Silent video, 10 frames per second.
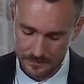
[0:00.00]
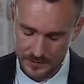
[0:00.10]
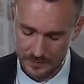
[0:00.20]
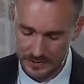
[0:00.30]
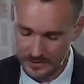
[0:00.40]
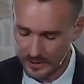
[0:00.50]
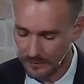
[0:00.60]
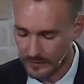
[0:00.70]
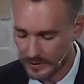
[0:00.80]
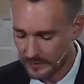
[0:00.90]
is because that
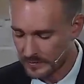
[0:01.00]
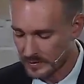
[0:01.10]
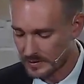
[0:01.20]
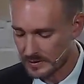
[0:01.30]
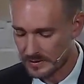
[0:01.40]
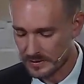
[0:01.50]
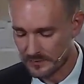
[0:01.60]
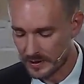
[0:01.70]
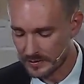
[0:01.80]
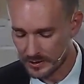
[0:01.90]
forgiveness has
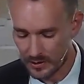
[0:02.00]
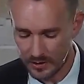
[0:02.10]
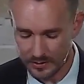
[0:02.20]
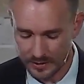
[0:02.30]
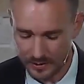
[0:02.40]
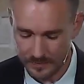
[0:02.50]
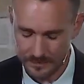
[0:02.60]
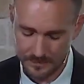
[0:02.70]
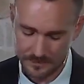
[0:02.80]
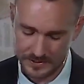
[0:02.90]
finally caught up
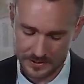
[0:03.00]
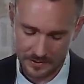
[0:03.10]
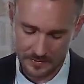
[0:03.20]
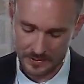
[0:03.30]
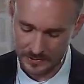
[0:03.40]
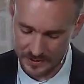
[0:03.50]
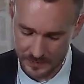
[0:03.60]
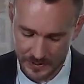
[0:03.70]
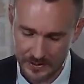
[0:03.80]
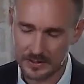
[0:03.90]
to him in
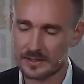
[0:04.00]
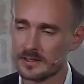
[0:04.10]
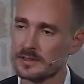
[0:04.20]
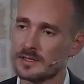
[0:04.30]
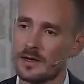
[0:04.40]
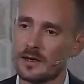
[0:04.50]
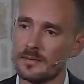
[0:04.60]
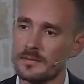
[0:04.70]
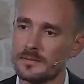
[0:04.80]
space and time.